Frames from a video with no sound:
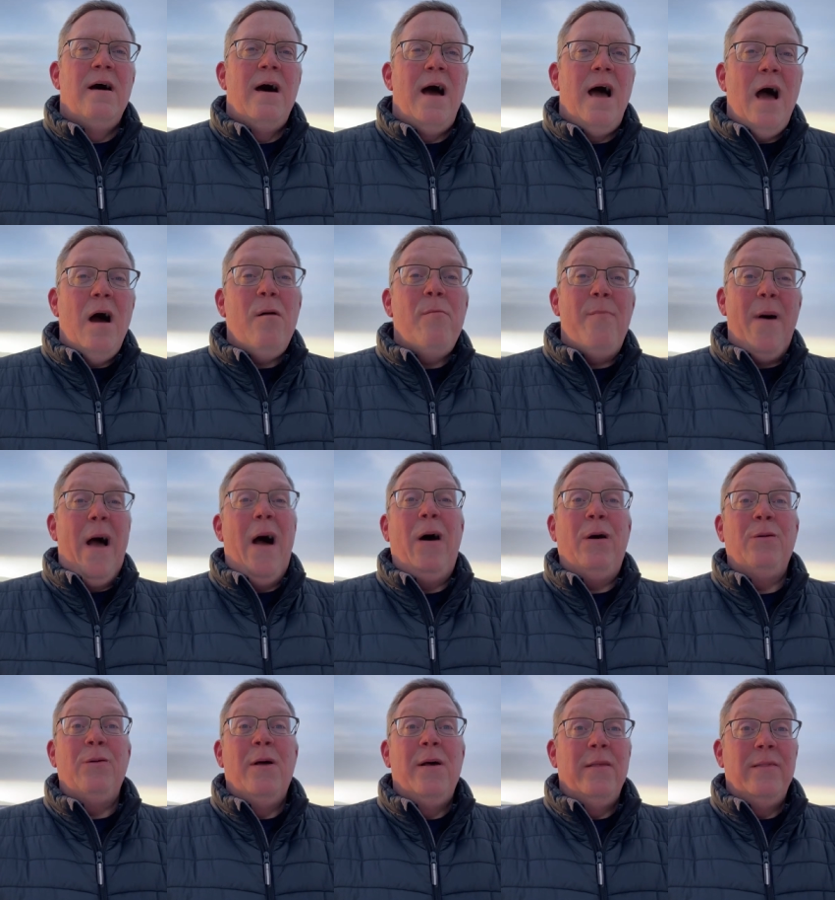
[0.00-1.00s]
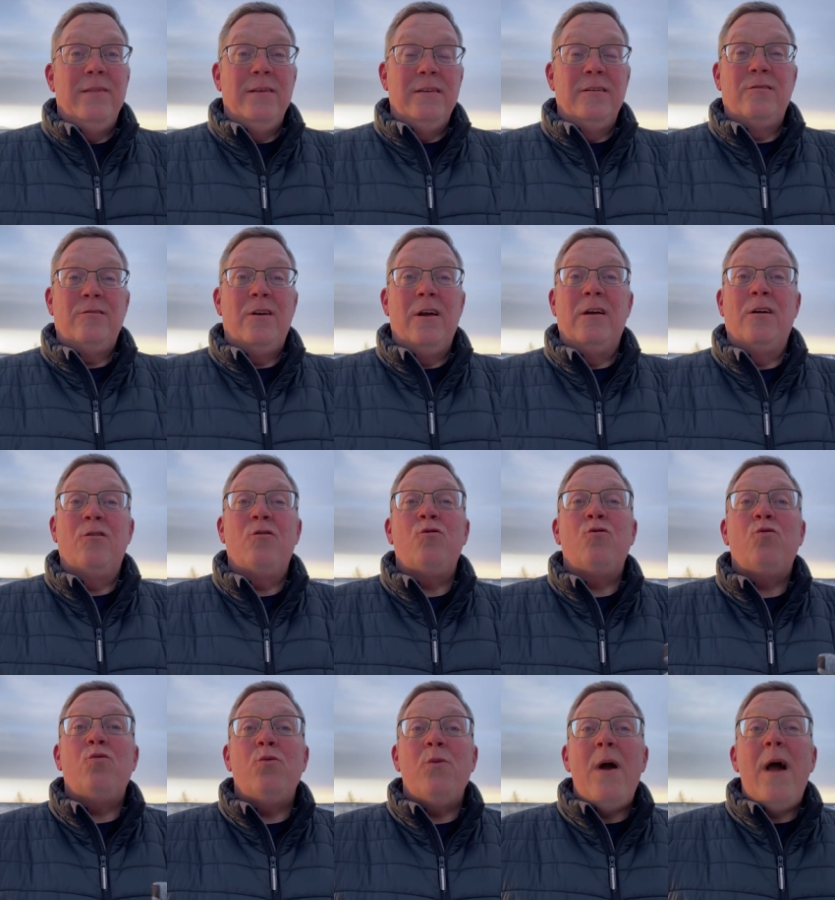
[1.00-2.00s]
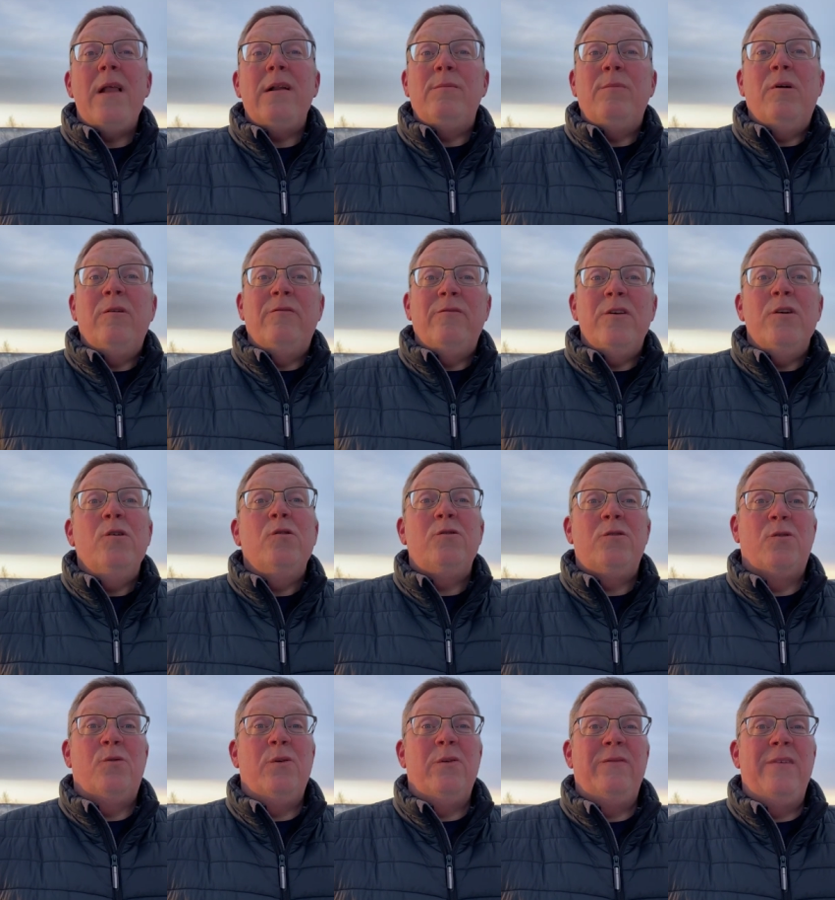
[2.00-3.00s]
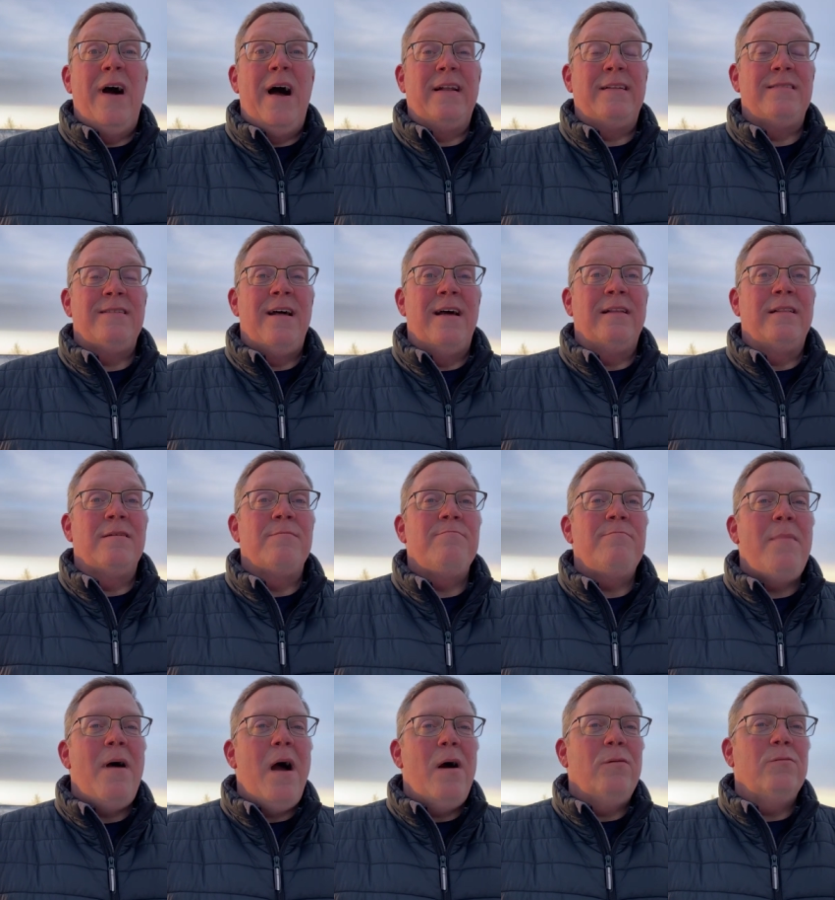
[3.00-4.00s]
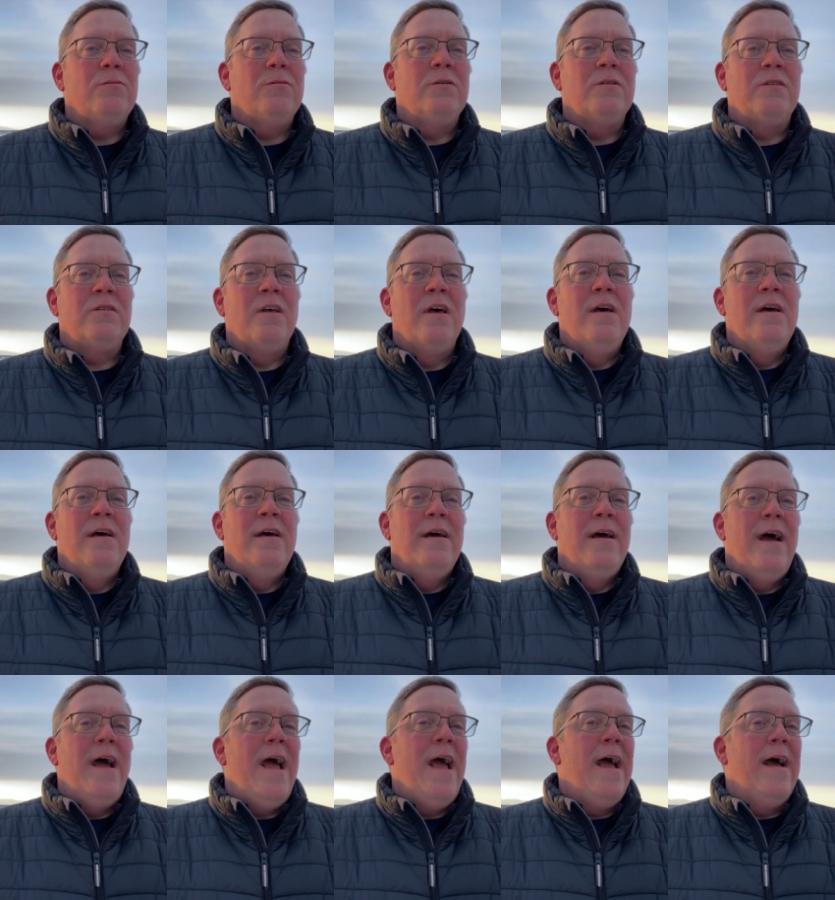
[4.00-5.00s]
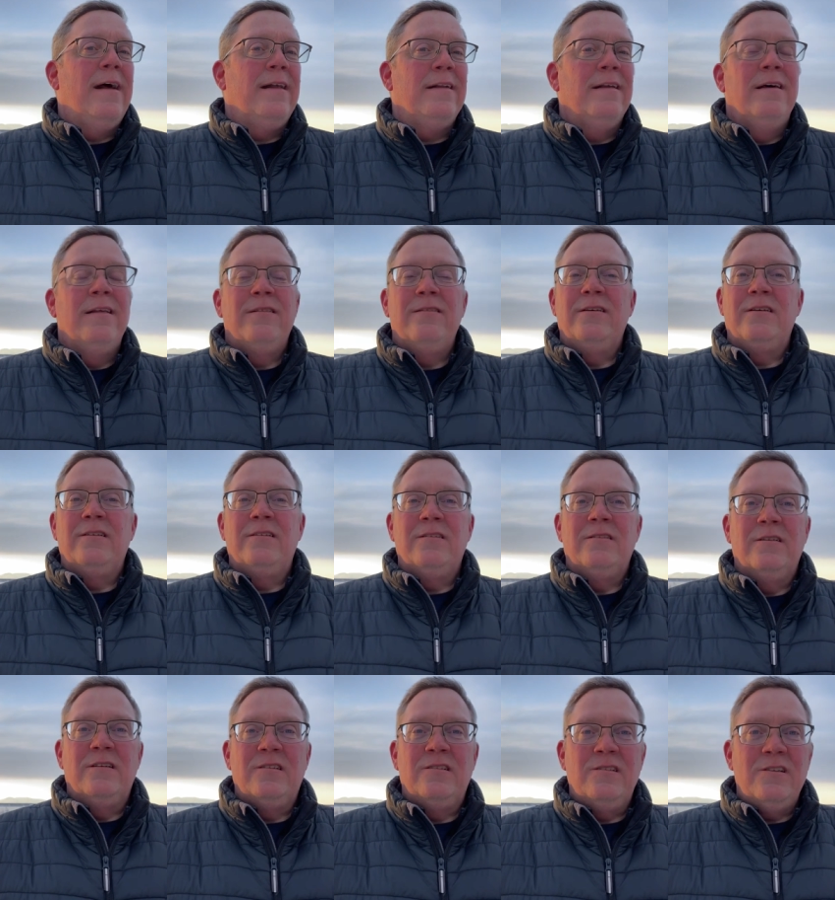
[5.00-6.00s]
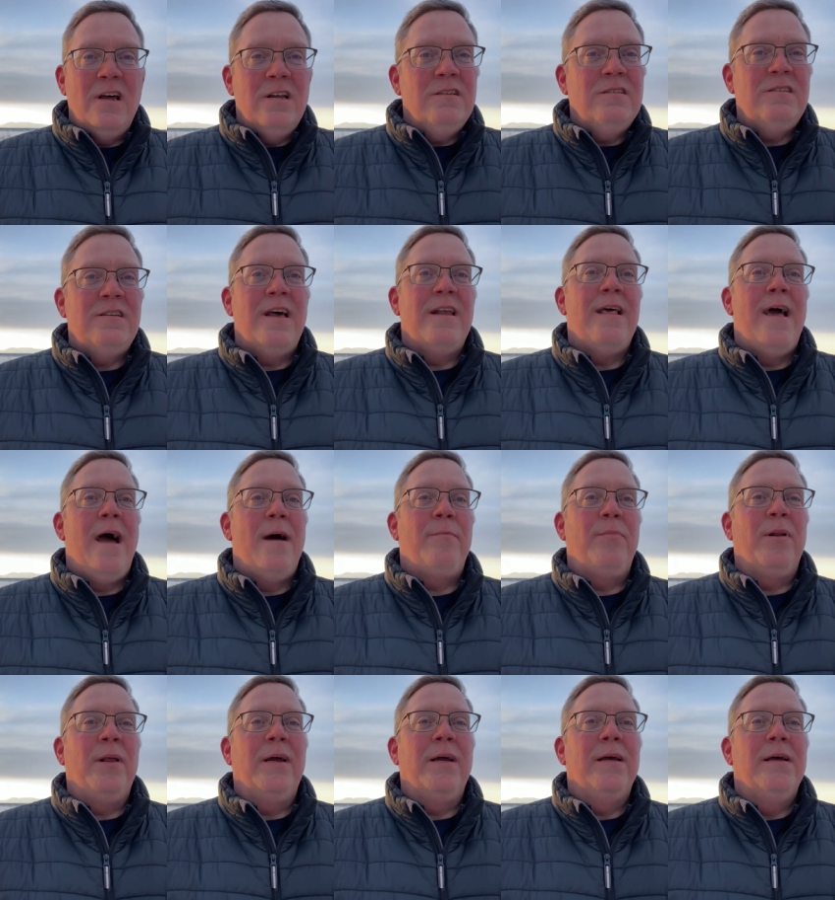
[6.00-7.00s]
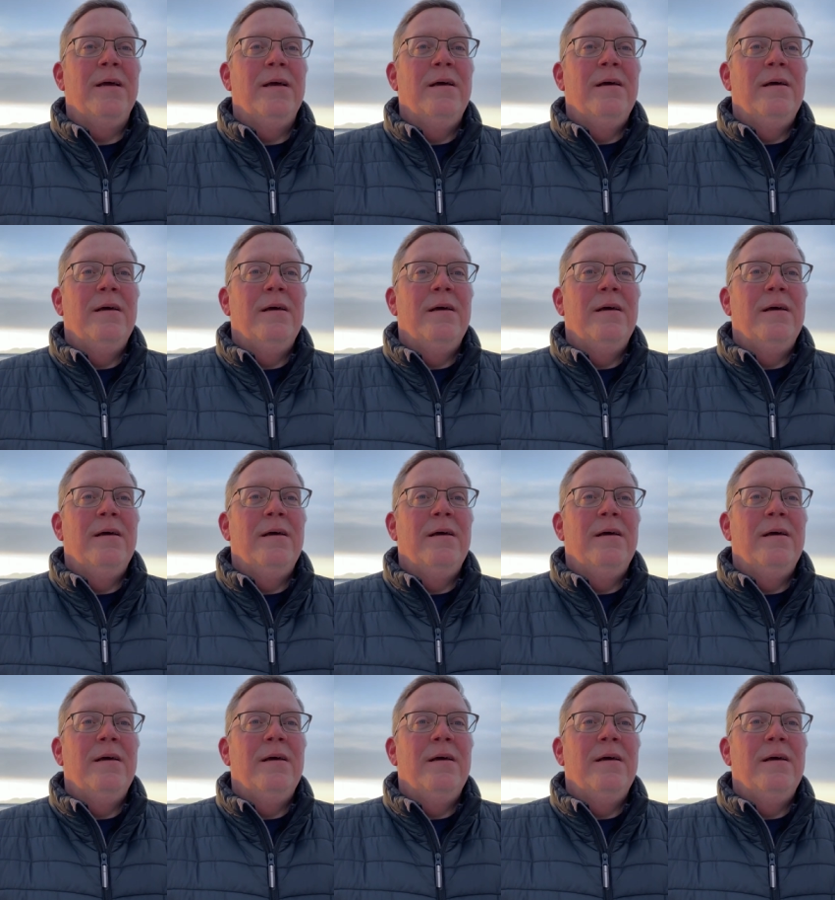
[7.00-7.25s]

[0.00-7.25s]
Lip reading: How about these incredible views that we've got tonight, the mountains and the sunset happening?